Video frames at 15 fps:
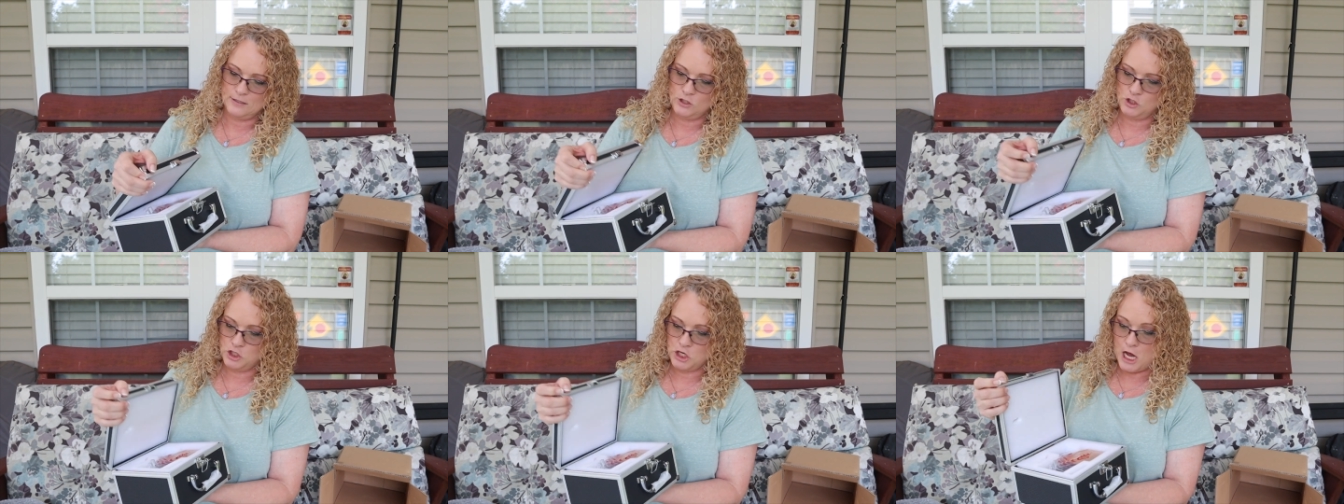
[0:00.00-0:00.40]

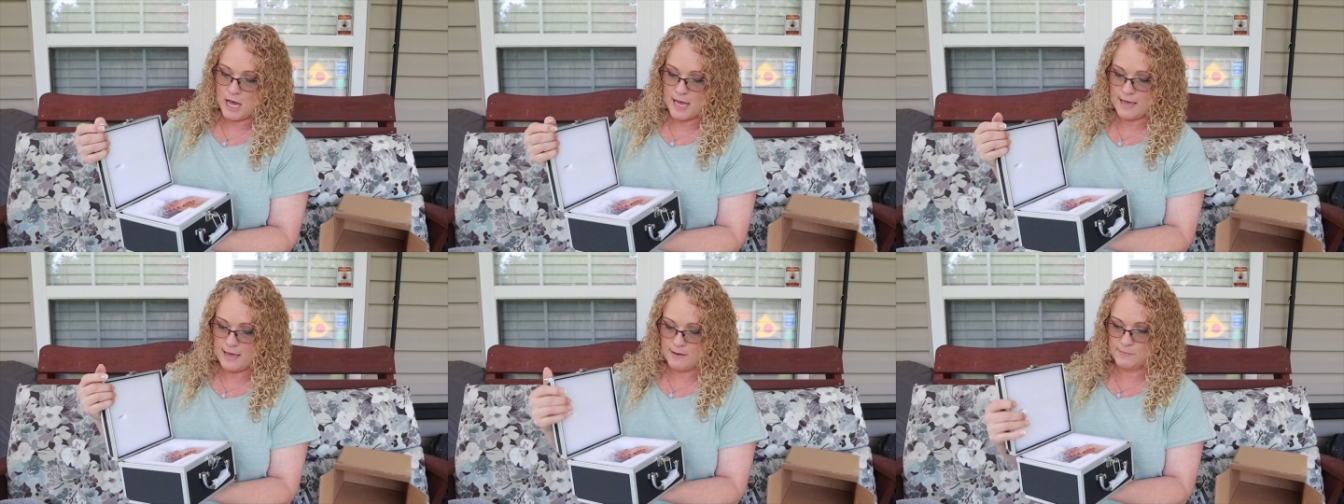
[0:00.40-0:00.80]

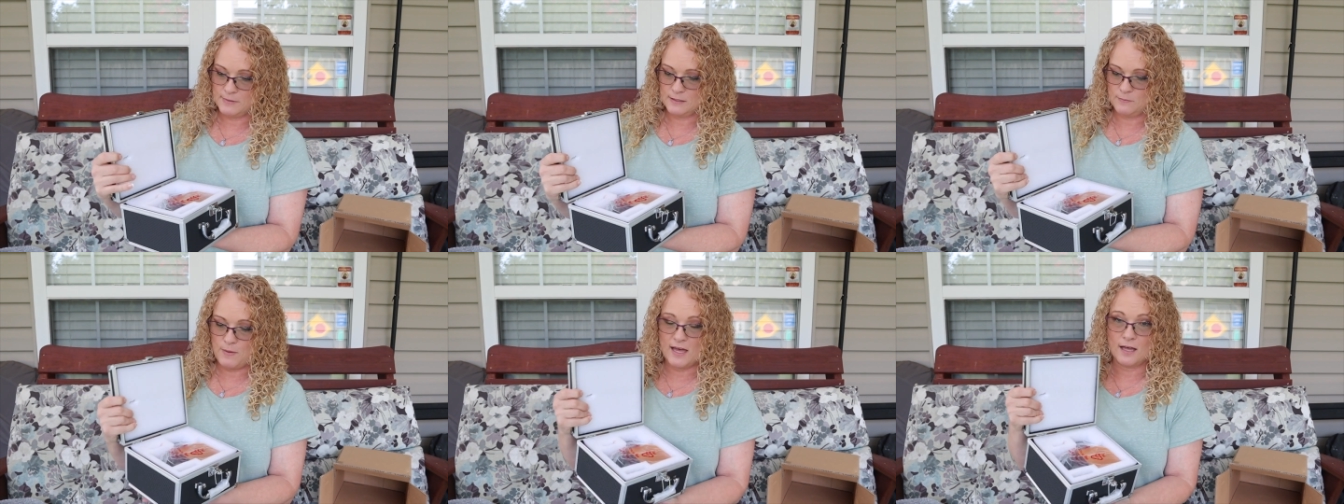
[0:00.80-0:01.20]

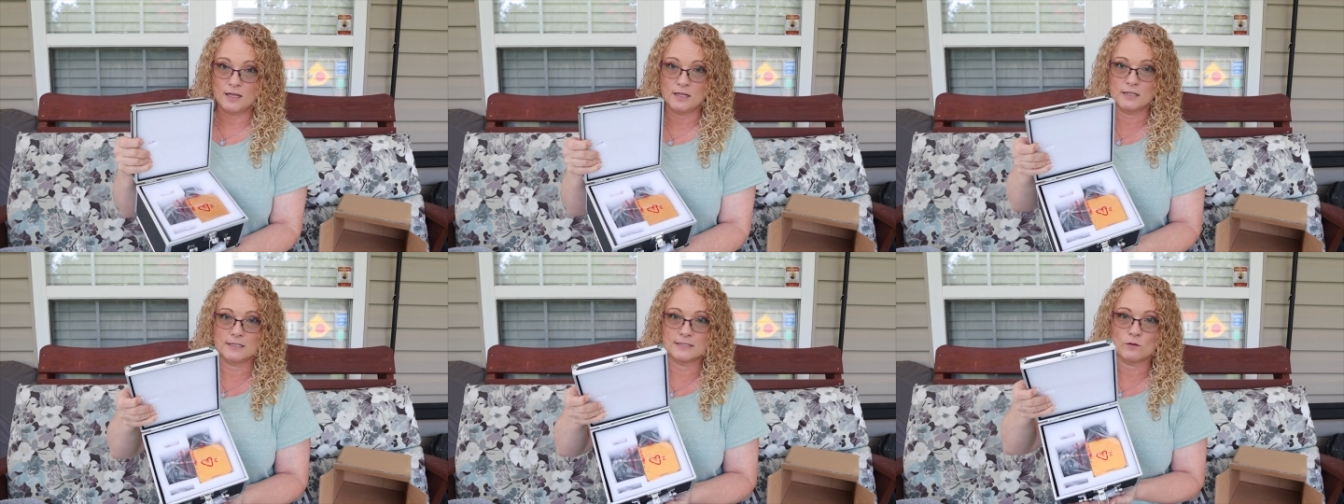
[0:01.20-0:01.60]
Chimes,
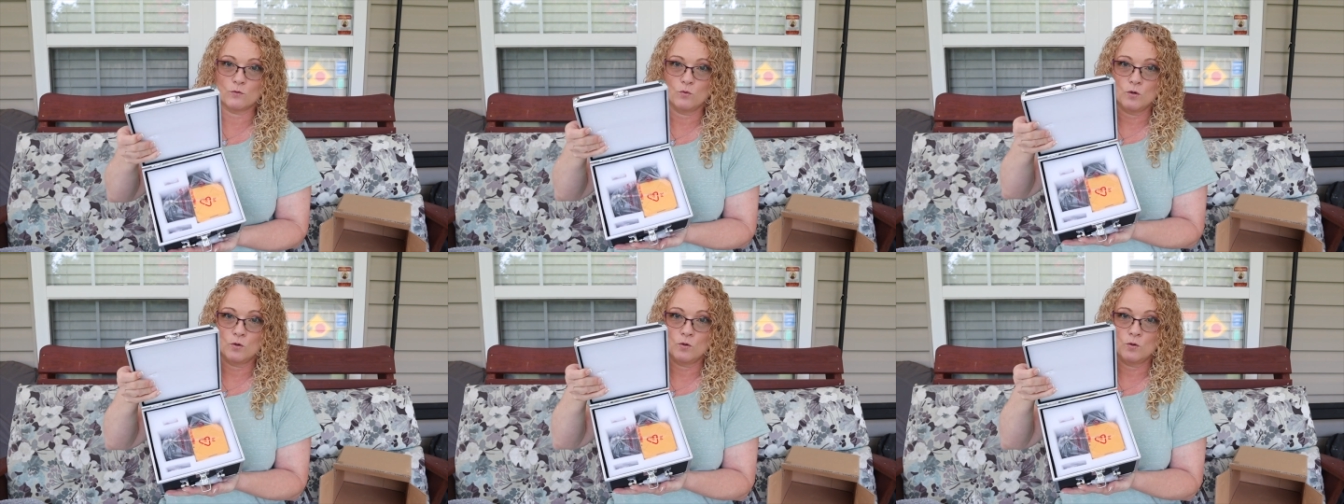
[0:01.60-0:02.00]
bells,
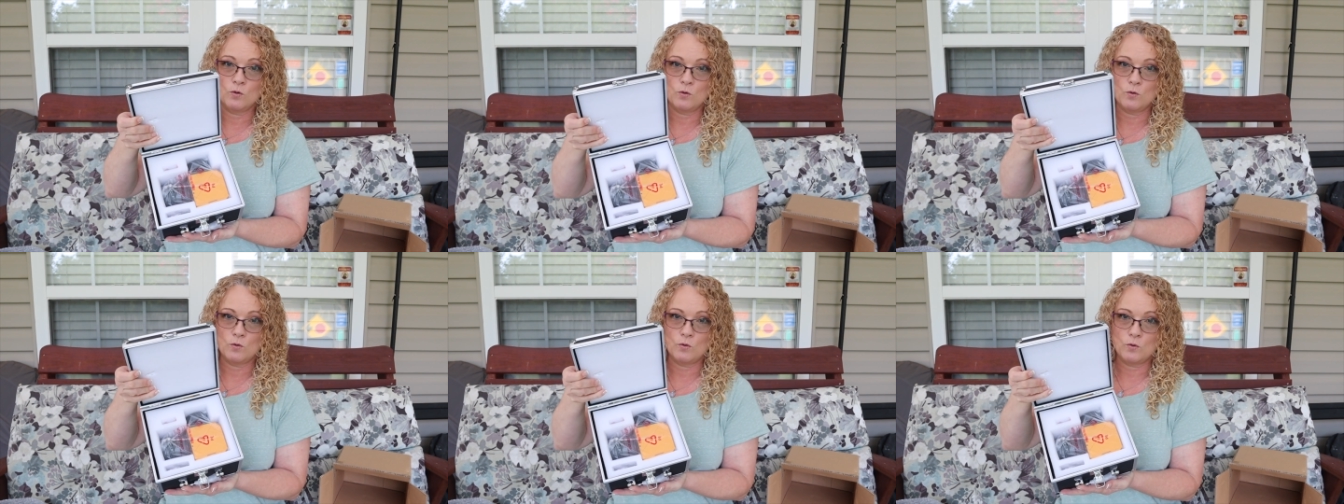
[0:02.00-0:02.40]

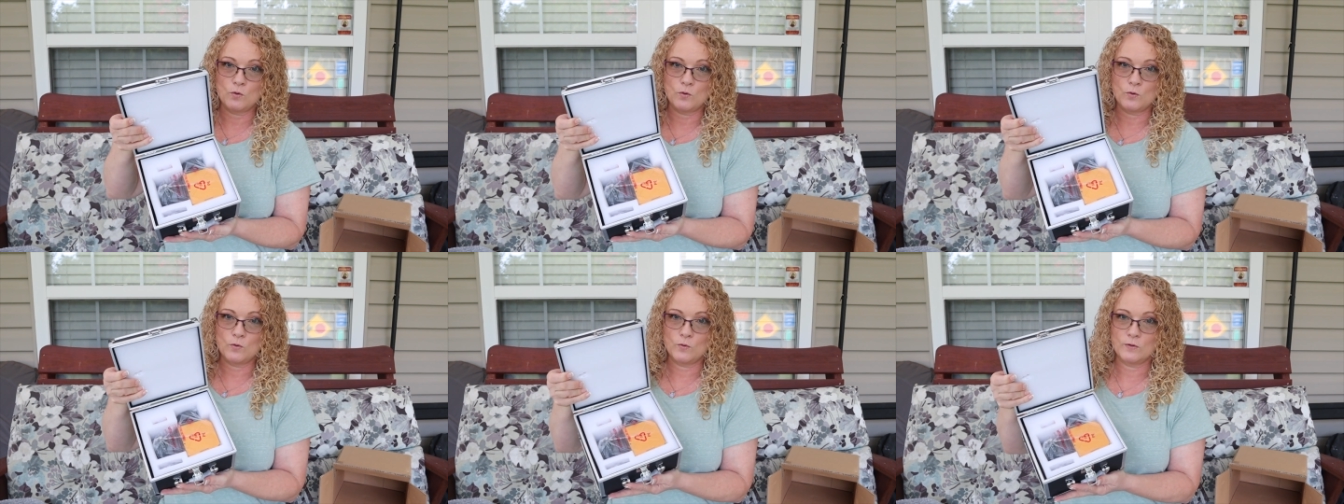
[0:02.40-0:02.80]

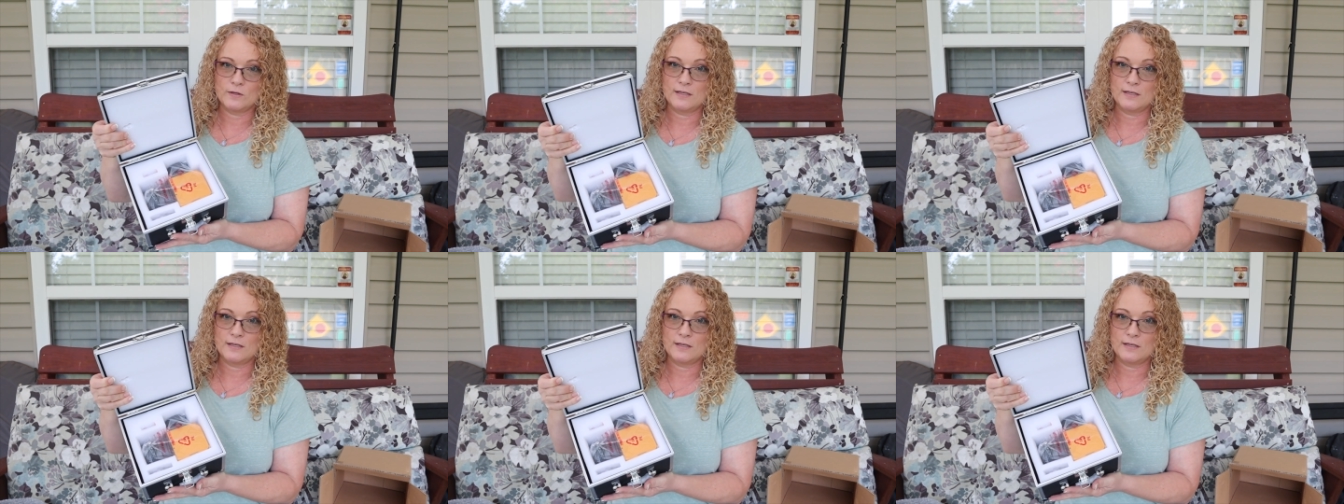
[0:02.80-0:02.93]
woo!